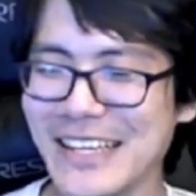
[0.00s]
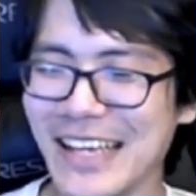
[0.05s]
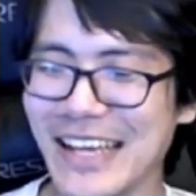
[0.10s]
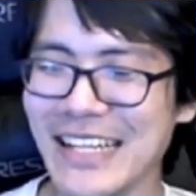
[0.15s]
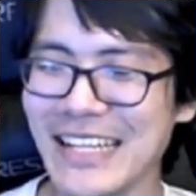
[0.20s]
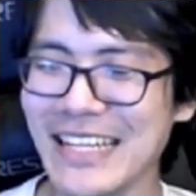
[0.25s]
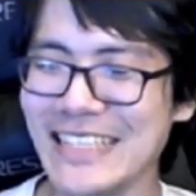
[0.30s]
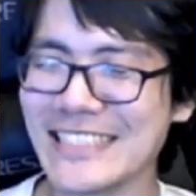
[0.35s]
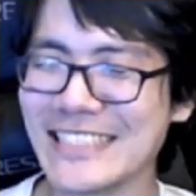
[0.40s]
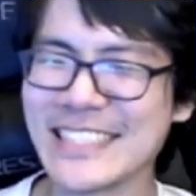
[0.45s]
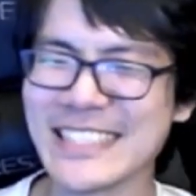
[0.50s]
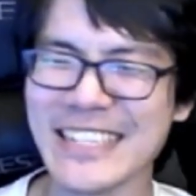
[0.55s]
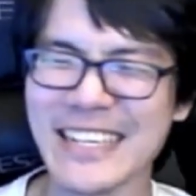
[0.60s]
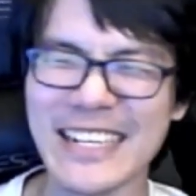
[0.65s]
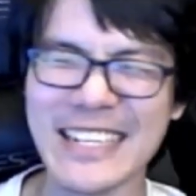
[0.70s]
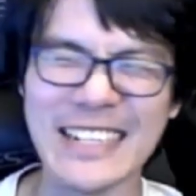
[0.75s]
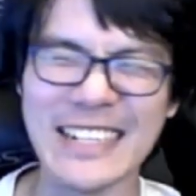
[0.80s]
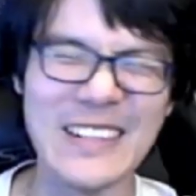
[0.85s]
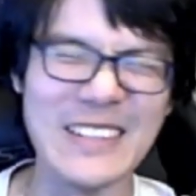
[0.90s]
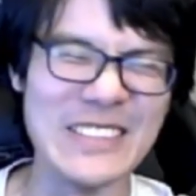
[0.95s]
And
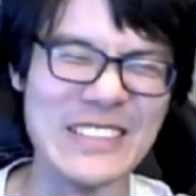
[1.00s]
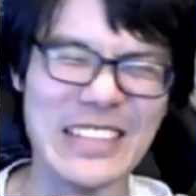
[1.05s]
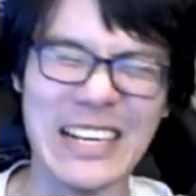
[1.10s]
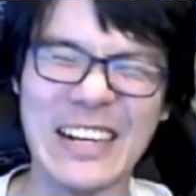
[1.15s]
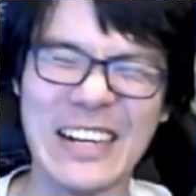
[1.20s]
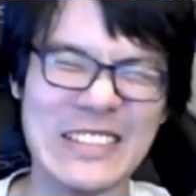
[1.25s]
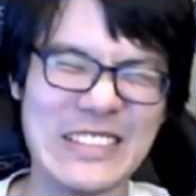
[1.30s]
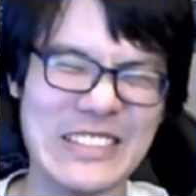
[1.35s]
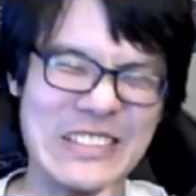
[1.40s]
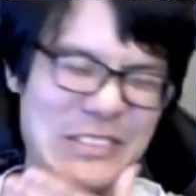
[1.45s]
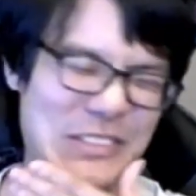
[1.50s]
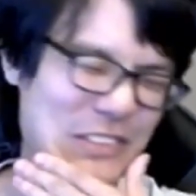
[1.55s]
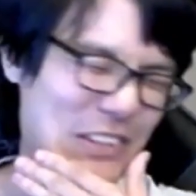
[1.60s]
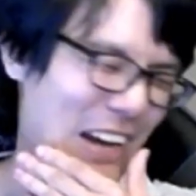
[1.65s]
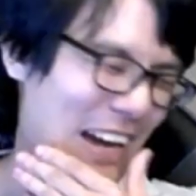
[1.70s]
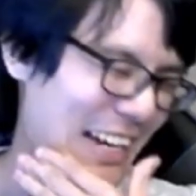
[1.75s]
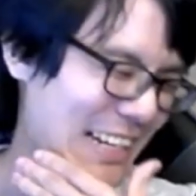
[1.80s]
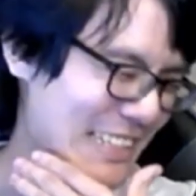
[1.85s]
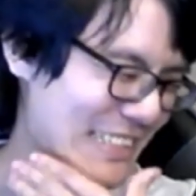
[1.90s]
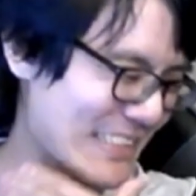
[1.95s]
inside, I was
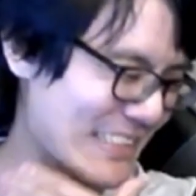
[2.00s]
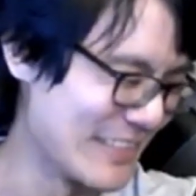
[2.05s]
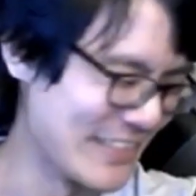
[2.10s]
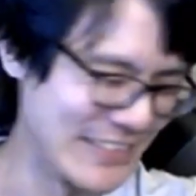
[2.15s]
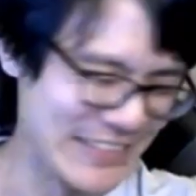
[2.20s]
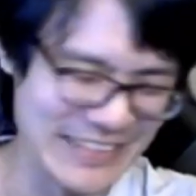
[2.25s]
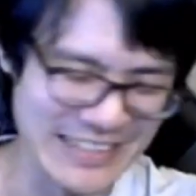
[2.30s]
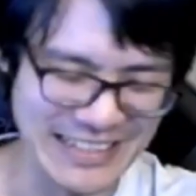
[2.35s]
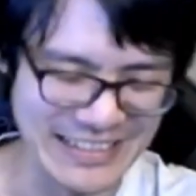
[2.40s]
crying, dude.